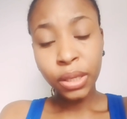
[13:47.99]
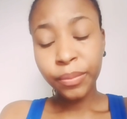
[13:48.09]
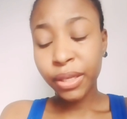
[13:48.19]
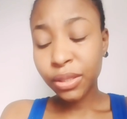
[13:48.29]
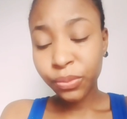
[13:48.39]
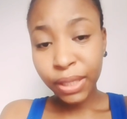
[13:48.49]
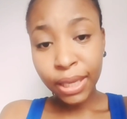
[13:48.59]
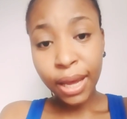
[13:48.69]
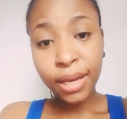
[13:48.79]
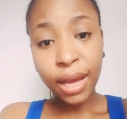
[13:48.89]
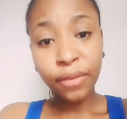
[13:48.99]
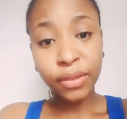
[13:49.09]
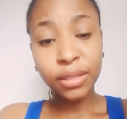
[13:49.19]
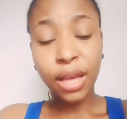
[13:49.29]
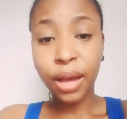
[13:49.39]
Because we can't have
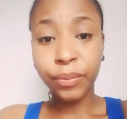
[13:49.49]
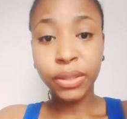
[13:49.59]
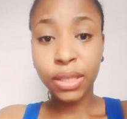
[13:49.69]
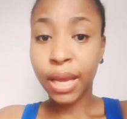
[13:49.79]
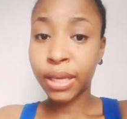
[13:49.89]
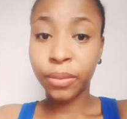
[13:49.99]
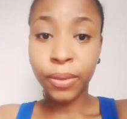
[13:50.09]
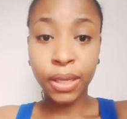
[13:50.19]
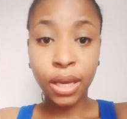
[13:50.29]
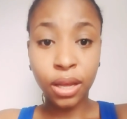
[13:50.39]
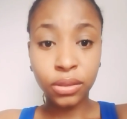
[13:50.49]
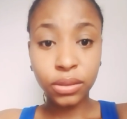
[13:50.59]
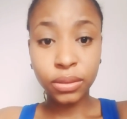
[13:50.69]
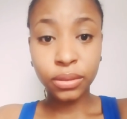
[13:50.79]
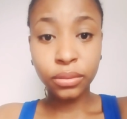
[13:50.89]
this happen to anybody
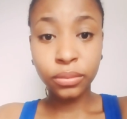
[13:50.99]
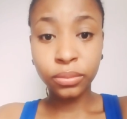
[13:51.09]
else.